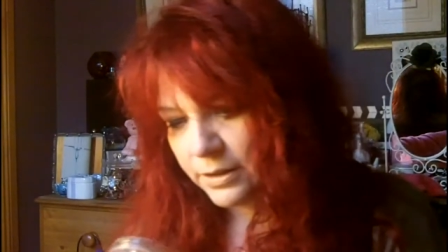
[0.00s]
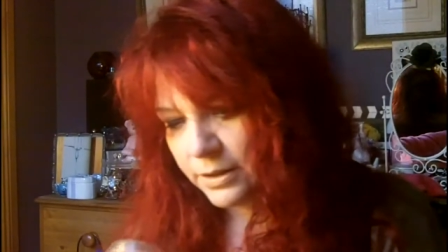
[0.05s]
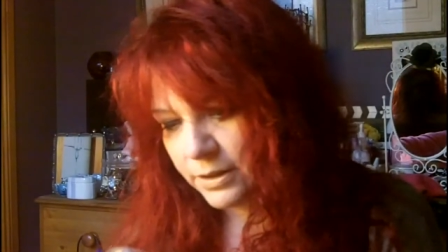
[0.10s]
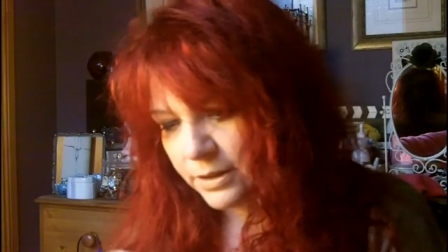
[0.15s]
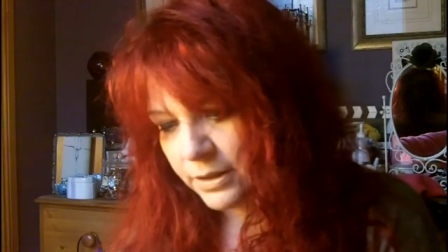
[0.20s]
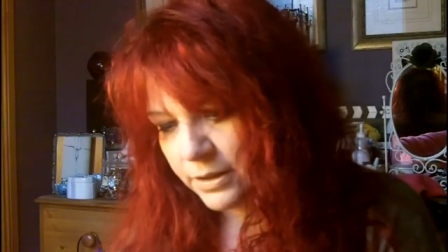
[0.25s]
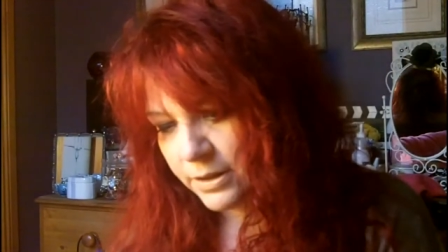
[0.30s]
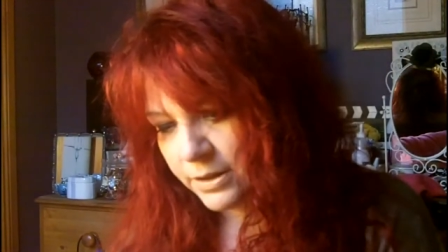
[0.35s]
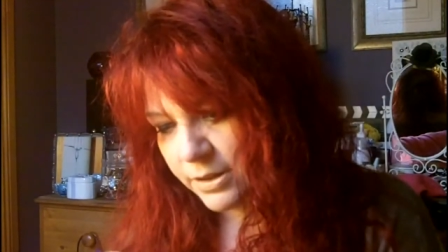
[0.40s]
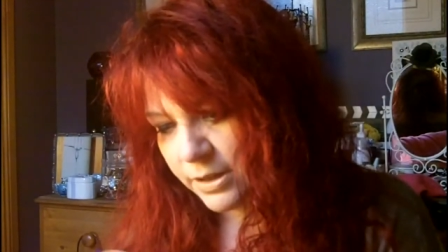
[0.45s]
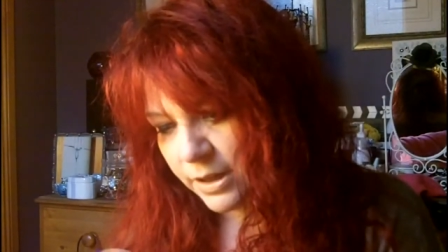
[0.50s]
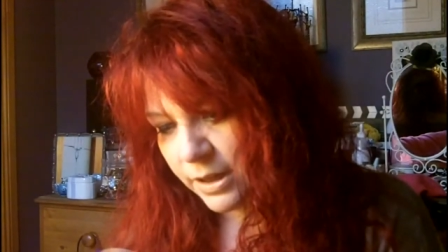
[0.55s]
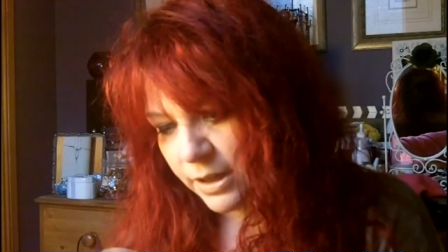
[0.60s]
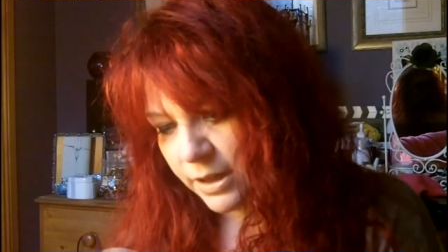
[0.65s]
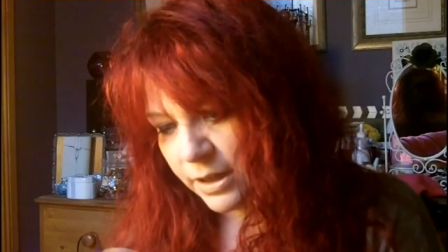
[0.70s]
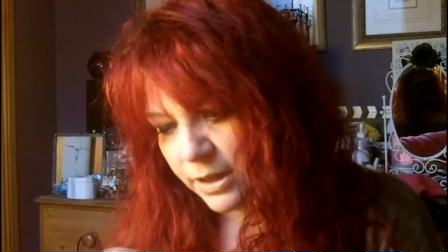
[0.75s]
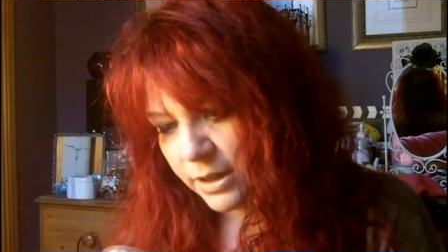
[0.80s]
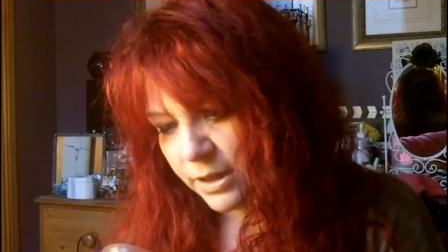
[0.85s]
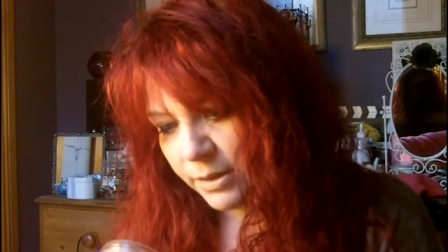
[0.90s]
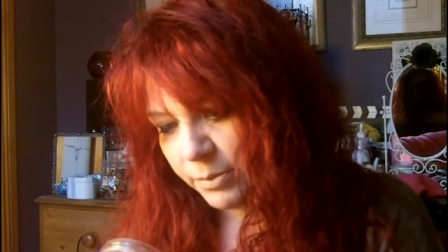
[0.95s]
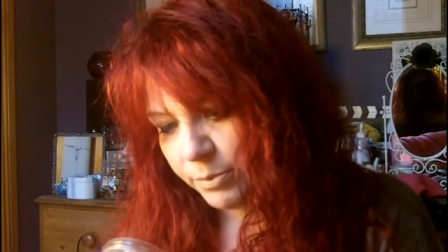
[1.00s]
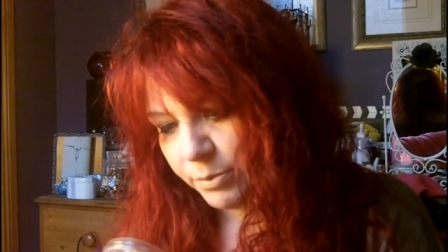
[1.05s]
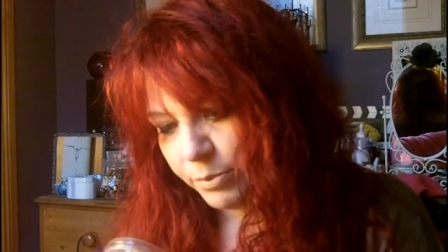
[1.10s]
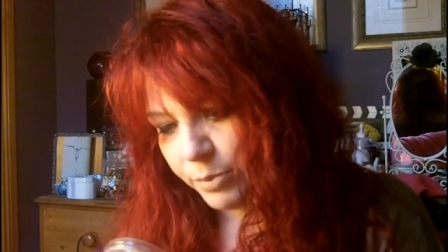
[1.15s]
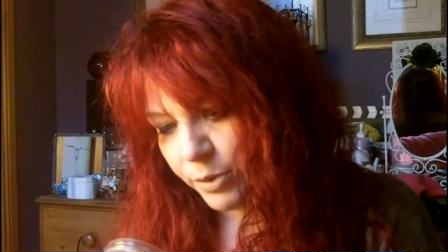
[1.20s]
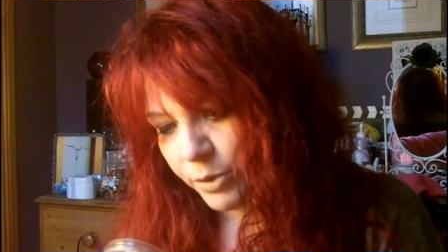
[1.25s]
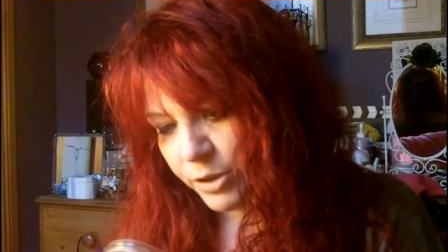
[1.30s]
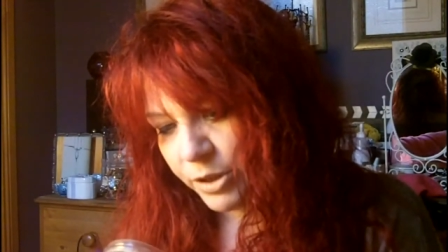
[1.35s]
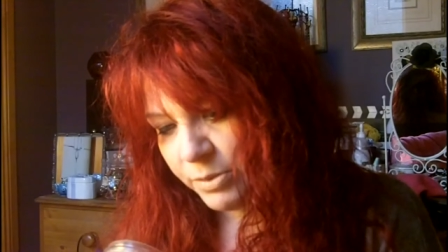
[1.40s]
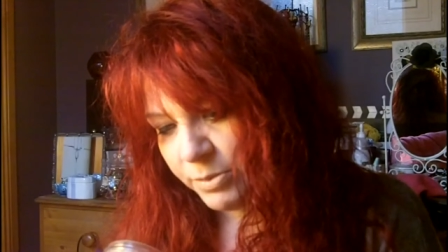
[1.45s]
is a
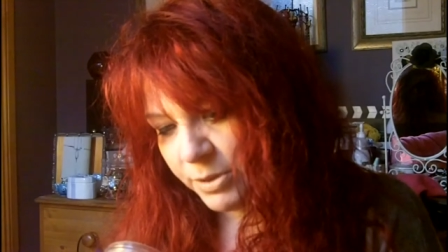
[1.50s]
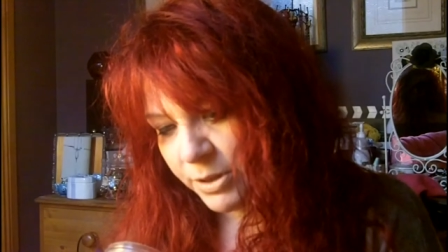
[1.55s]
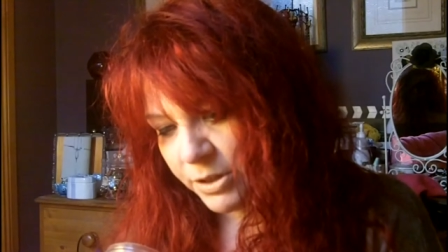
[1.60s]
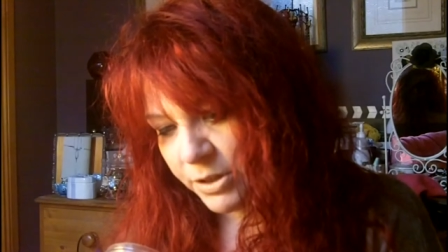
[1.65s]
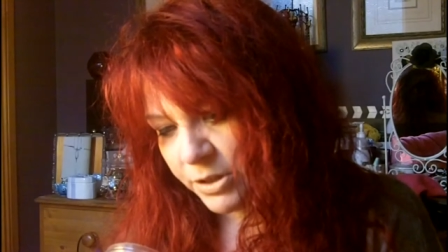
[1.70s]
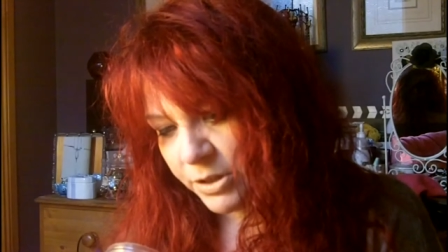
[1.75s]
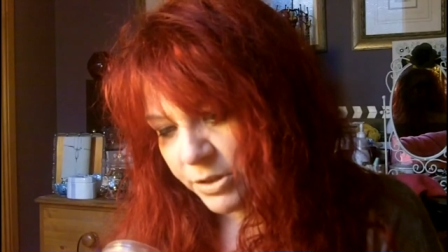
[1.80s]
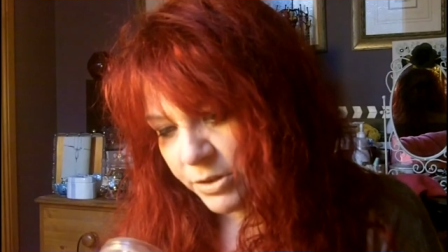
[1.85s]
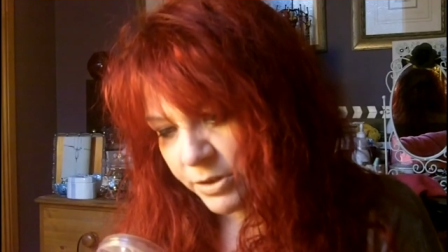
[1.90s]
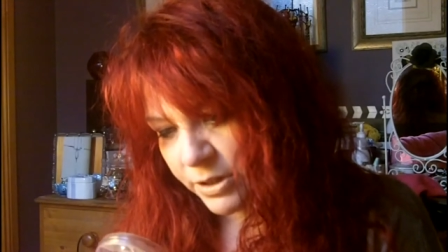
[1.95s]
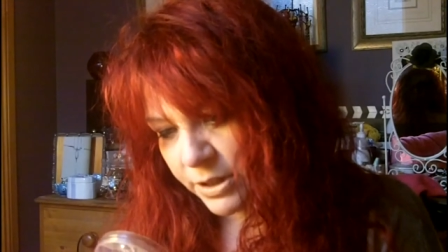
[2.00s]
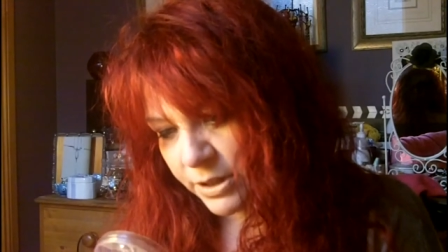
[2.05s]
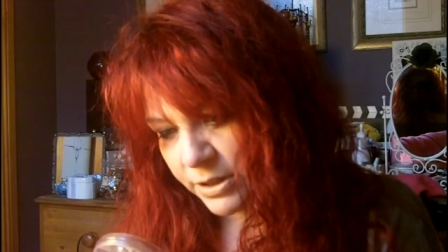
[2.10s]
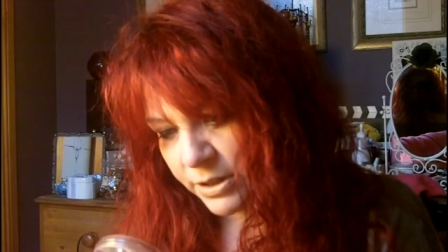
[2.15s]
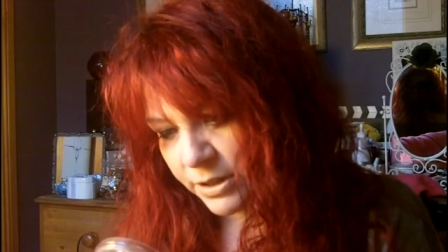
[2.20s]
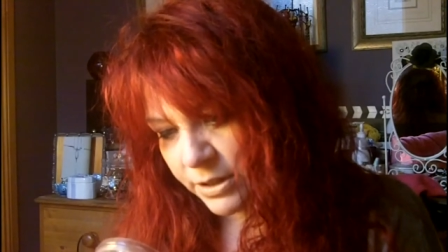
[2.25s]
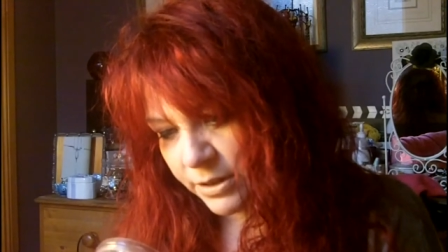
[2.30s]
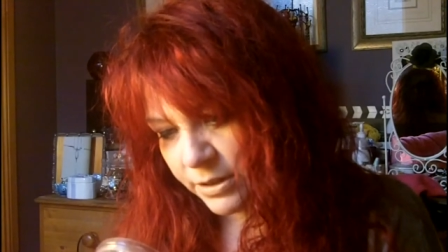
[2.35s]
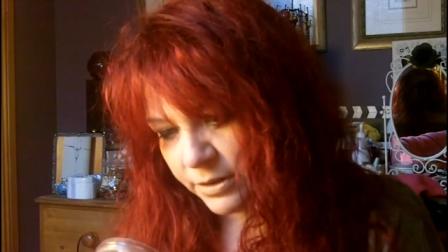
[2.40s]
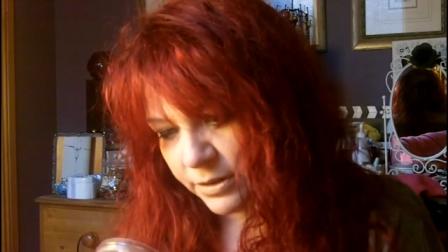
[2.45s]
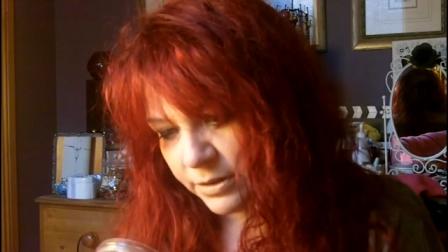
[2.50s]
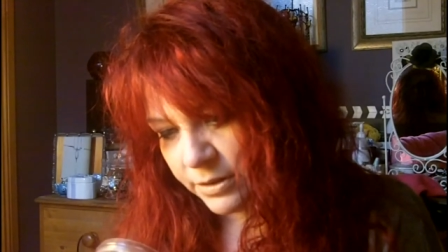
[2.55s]
body moisturiser,